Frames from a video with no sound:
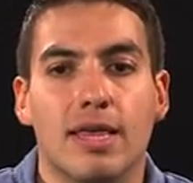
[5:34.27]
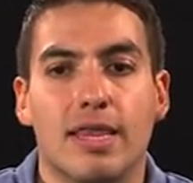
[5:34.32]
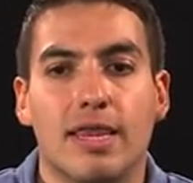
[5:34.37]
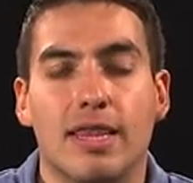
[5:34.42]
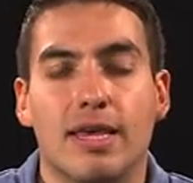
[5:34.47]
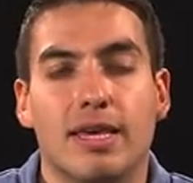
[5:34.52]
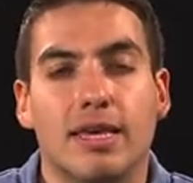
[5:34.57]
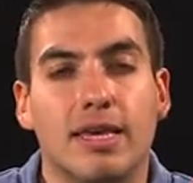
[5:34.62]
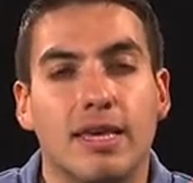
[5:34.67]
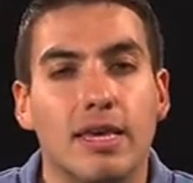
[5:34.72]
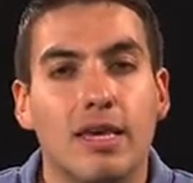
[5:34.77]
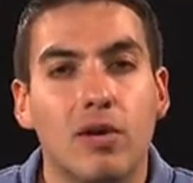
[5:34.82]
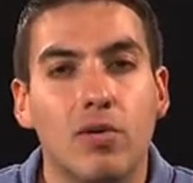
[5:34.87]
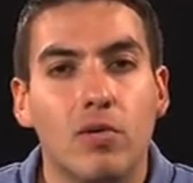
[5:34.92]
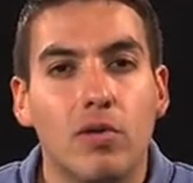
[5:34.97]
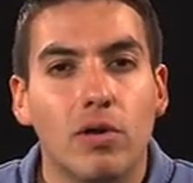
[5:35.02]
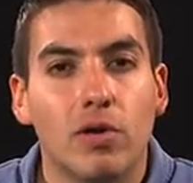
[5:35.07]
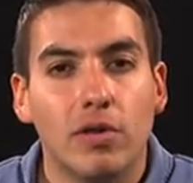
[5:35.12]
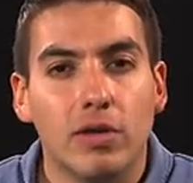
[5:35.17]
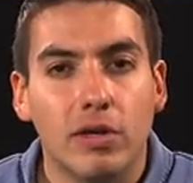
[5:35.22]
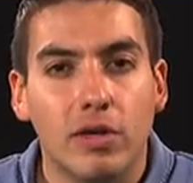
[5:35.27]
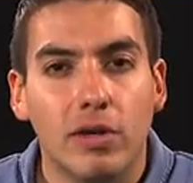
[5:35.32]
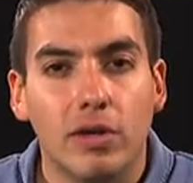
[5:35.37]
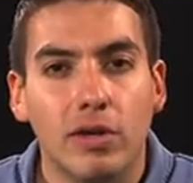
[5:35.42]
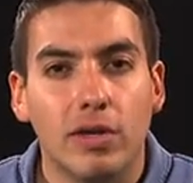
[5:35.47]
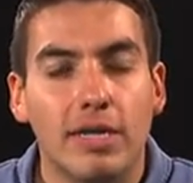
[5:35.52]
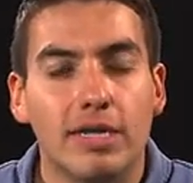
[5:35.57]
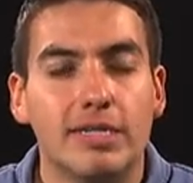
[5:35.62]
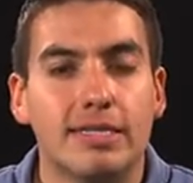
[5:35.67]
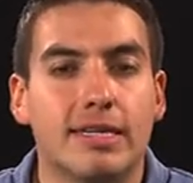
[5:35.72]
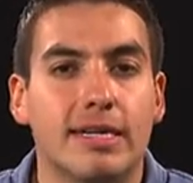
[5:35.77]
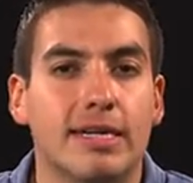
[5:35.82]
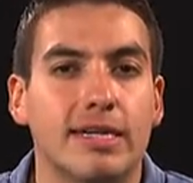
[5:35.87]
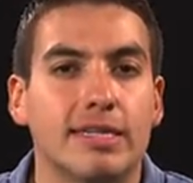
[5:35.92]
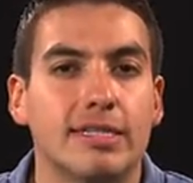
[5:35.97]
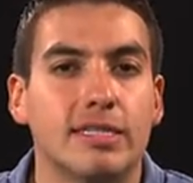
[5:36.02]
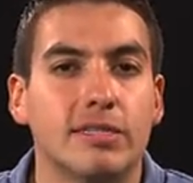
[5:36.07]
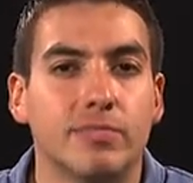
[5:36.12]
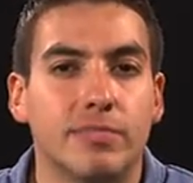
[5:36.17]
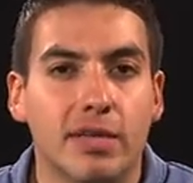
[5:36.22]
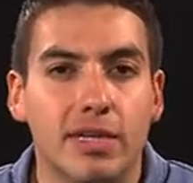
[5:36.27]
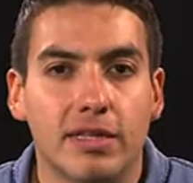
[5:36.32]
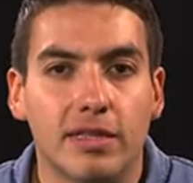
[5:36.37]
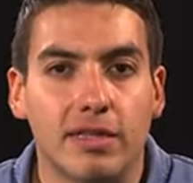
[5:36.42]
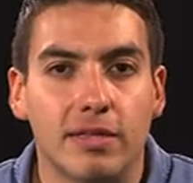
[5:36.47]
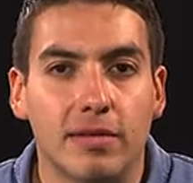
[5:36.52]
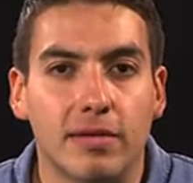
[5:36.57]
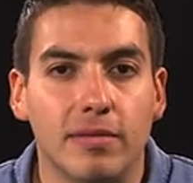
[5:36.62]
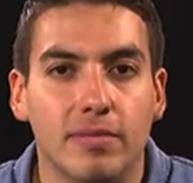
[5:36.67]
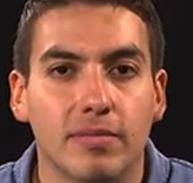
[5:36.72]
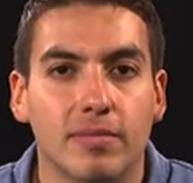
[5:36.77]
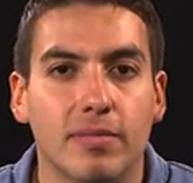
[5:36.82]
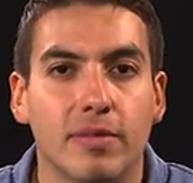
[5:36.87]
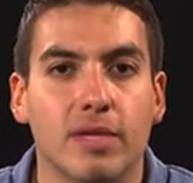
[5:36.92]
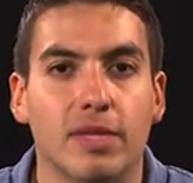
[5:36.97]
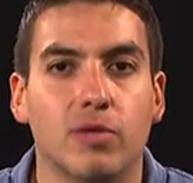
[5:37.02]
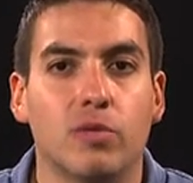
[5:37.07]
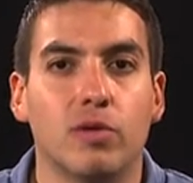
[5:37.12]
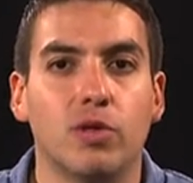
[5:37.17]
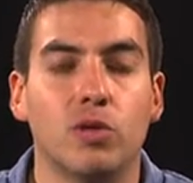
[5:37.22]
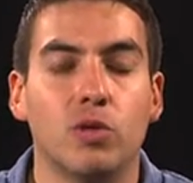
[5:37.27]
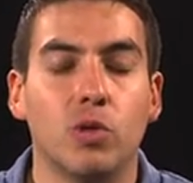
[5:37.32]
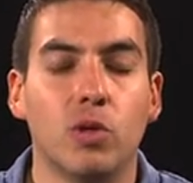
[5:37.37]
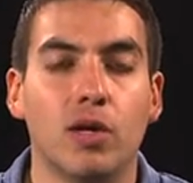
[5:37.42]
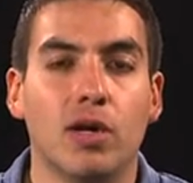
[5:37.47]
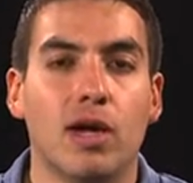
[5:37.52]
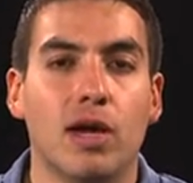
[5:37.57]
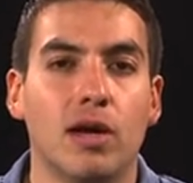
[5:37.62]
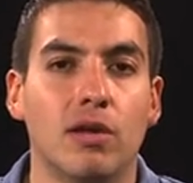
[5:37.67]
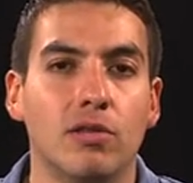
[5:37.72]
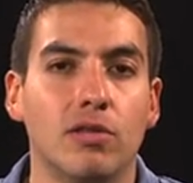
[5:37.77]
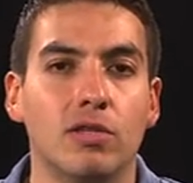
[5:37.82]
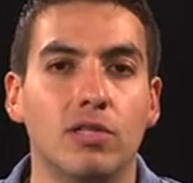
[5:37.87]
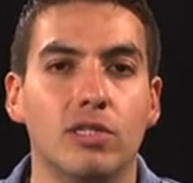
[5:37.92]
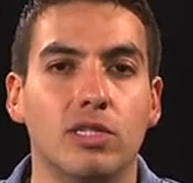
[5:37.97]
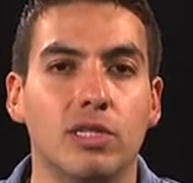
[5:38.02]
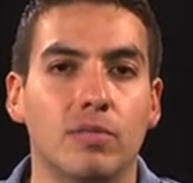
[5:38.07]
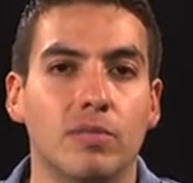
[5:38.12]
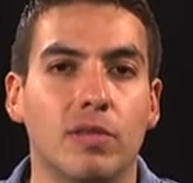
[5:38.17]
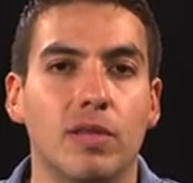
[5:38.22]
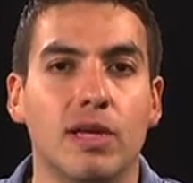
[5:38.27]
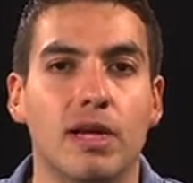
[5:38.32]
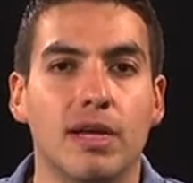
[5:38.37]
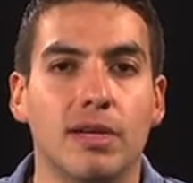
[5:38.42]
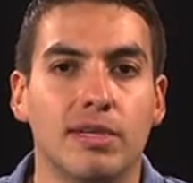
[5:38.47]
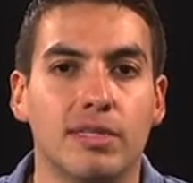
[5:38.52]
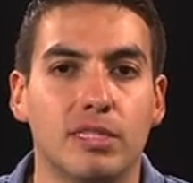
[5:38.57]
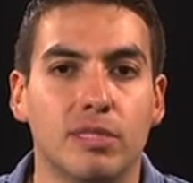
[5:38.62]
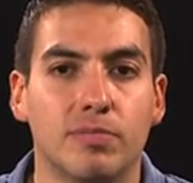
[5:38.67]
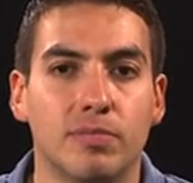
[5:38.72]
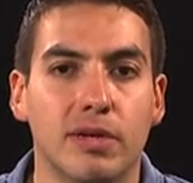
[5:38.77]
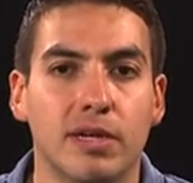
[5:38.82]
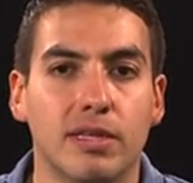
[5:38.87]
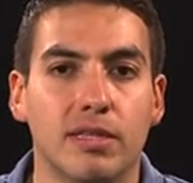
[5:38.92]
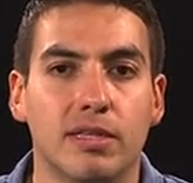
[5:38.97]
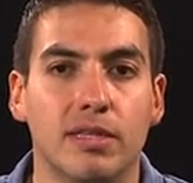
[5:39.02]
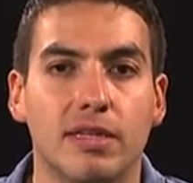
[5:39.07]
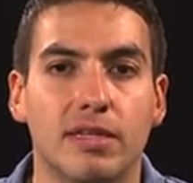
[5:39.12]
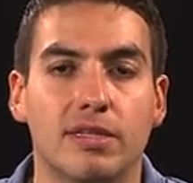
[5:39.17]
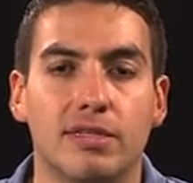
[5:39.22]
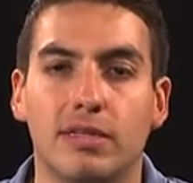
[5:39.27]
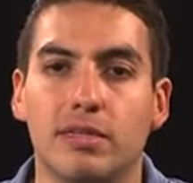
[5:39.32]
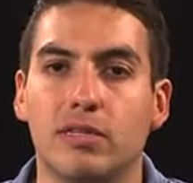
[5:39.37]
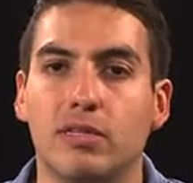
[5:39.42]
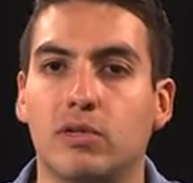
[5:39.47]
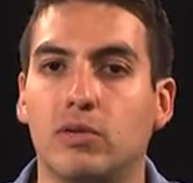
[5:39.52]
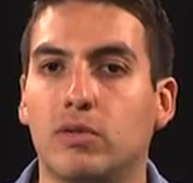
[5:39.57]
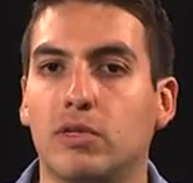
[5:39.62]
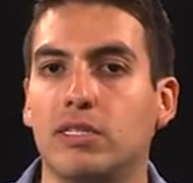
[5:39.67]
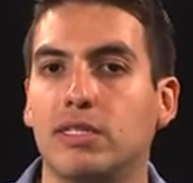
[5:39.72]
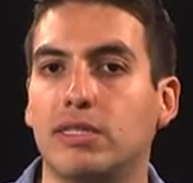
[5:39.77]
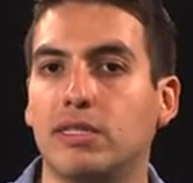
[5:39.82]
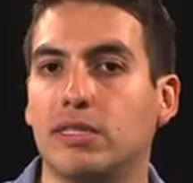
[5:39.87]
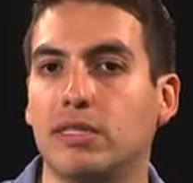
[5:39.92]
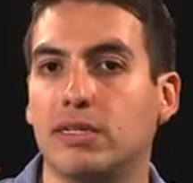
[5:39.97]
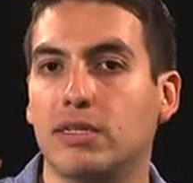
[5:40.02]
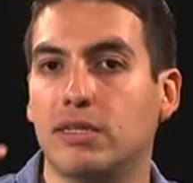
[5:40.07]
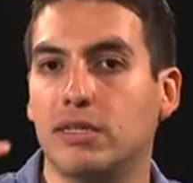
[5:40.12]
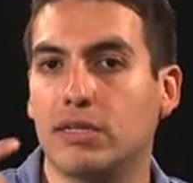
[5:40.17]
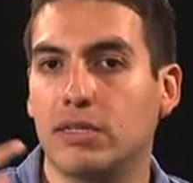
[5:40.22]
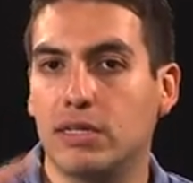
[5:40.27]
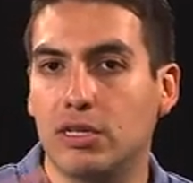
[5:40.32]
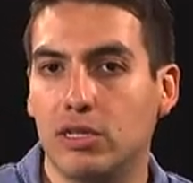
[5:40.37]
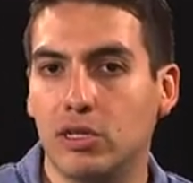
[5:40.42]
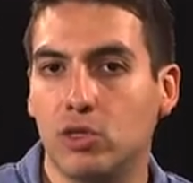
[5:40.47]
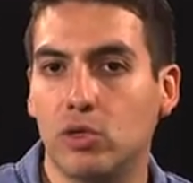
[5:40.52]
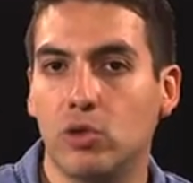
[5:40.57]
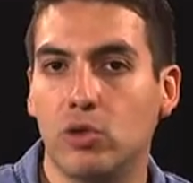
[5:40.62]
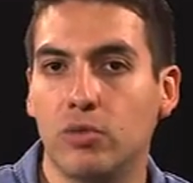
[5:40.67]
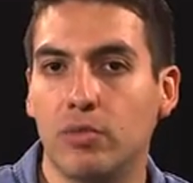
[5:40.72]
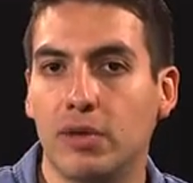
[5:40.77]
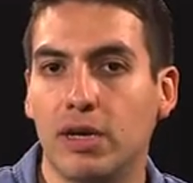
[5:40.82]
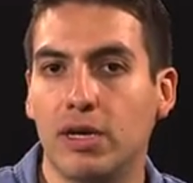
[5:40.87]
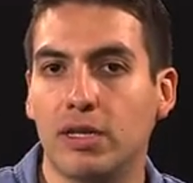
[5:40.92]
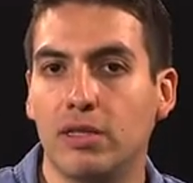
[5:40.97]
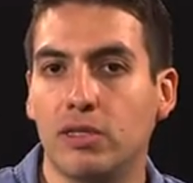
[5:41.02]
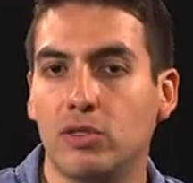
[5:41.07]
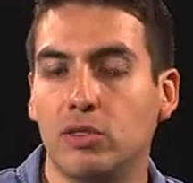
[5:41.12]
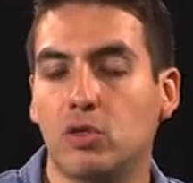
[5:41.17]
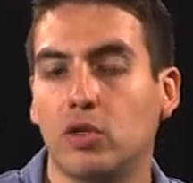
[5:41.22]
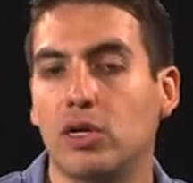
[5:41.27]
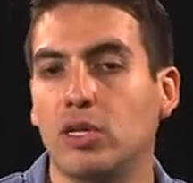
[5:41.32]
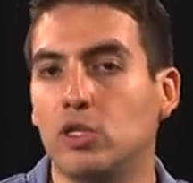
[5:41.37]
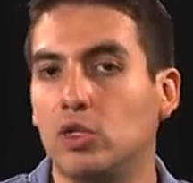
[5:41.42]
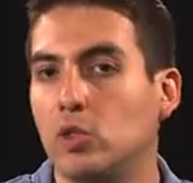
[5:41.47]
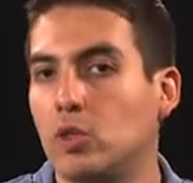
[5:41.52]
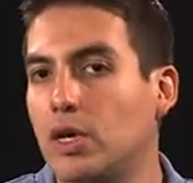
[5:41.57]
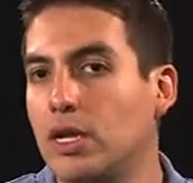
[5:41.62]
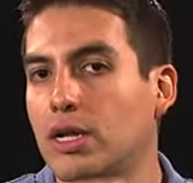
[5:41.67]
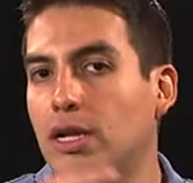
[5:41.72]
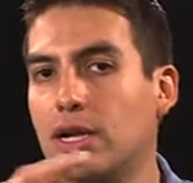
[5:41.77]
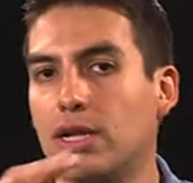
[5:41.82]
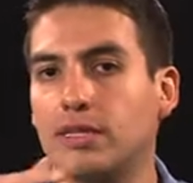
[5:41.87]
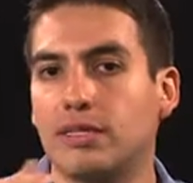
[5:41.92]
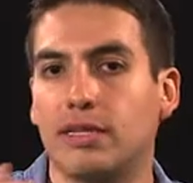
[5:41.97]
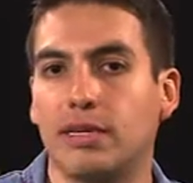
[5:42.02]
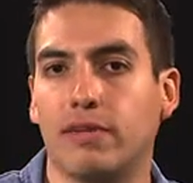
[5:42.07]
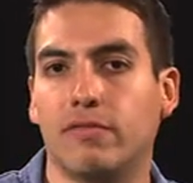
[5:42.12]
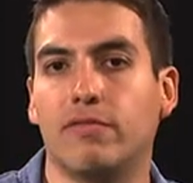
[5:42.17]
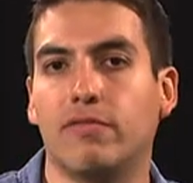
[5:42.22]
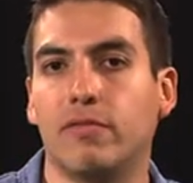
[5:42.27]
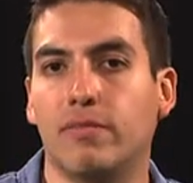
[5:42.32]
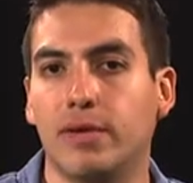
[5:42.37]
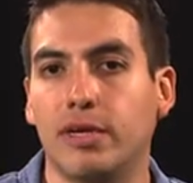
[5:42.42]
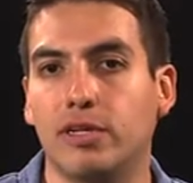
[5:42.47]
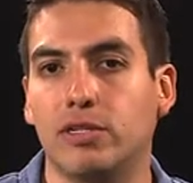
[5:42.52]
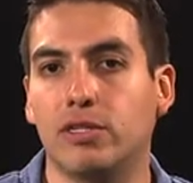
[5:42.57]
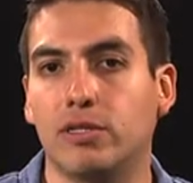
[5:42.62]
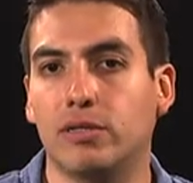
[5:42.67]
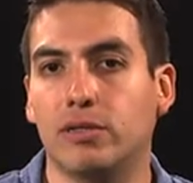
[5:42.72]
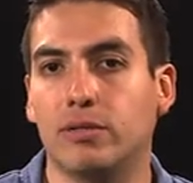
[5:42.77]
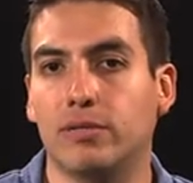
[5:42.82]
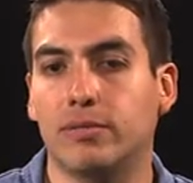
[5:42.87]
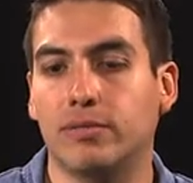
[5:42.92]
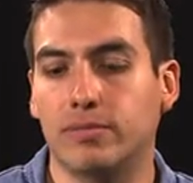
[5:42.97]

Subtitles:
The key word here is unexpected. When you encounter something unexpected, it's a heuristic in your mind trying to analyze the information.